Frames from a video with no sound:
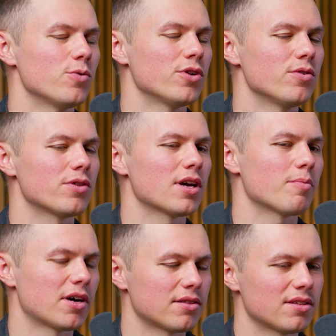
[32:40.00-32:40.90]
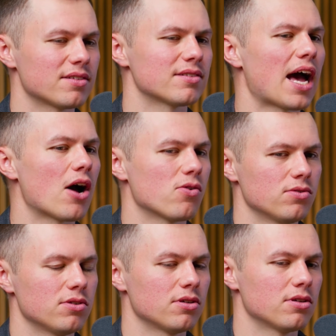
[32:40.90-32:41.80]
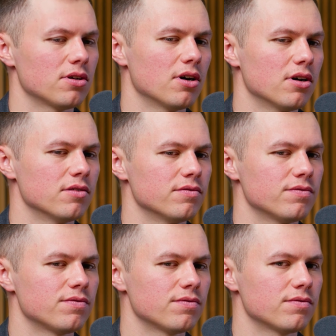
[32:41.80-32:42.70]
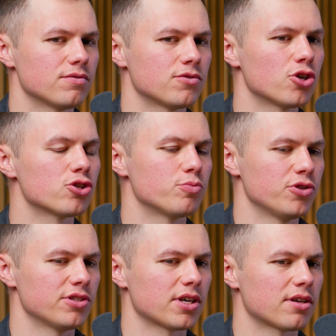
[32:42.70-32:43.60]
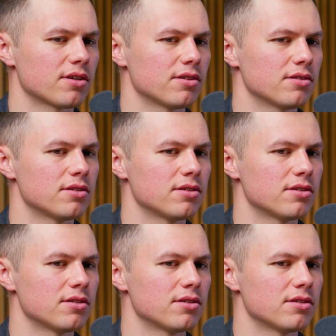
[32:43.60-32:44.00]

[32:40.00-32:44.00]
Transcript: you think about the sound of church music,